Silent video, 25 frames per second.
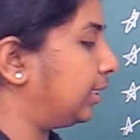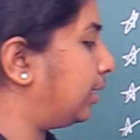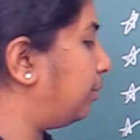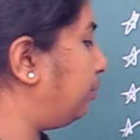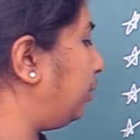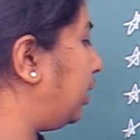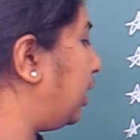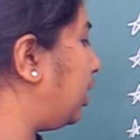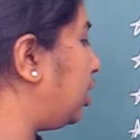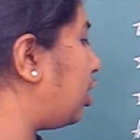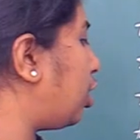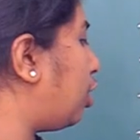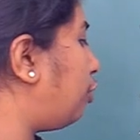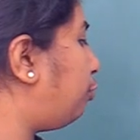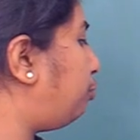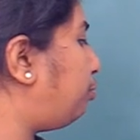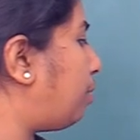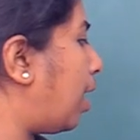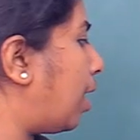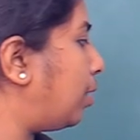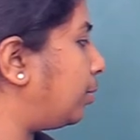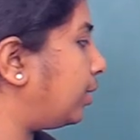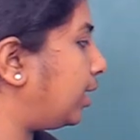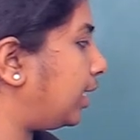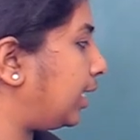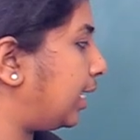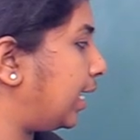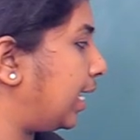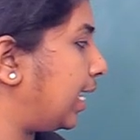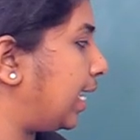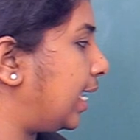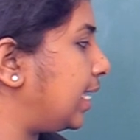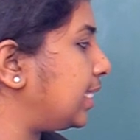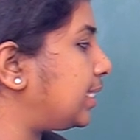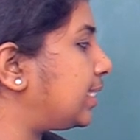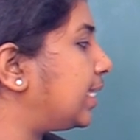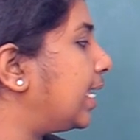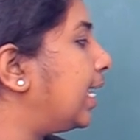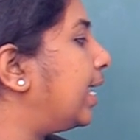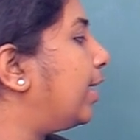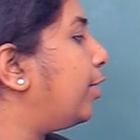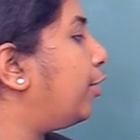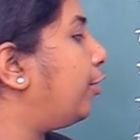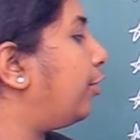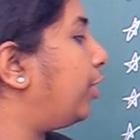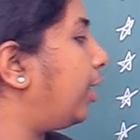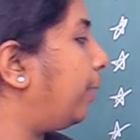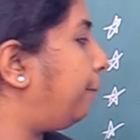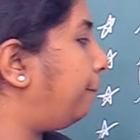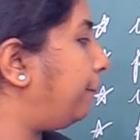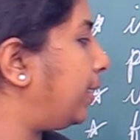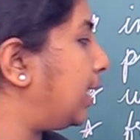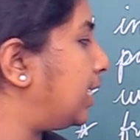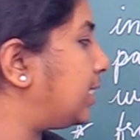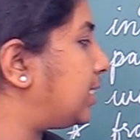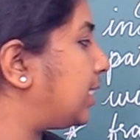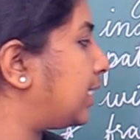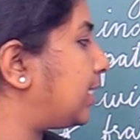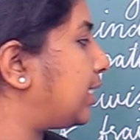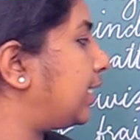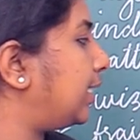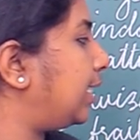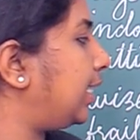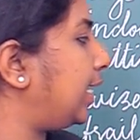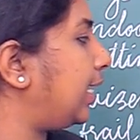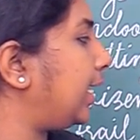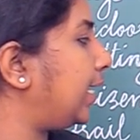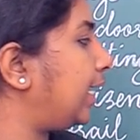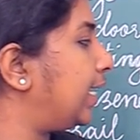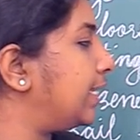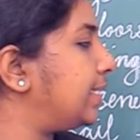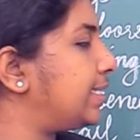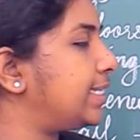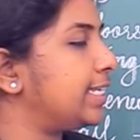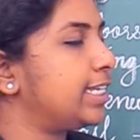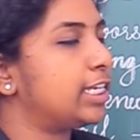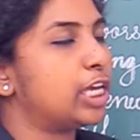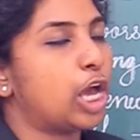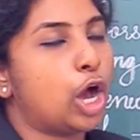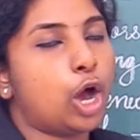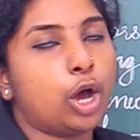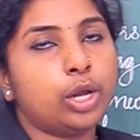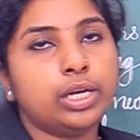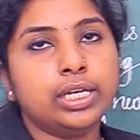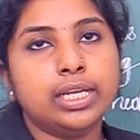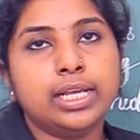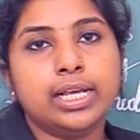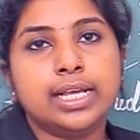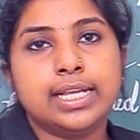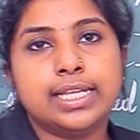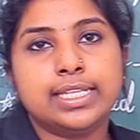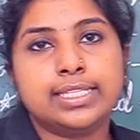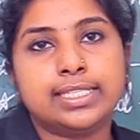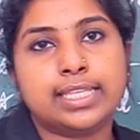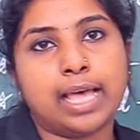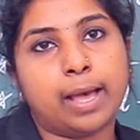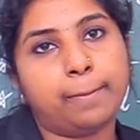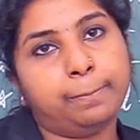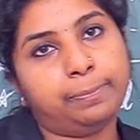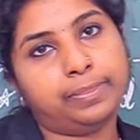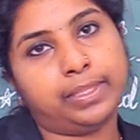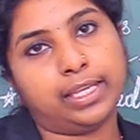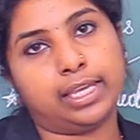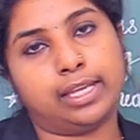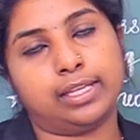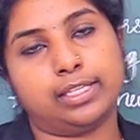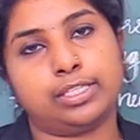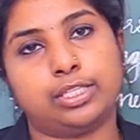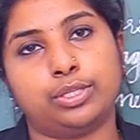The meaning of pounding is repeatedly hitting on something.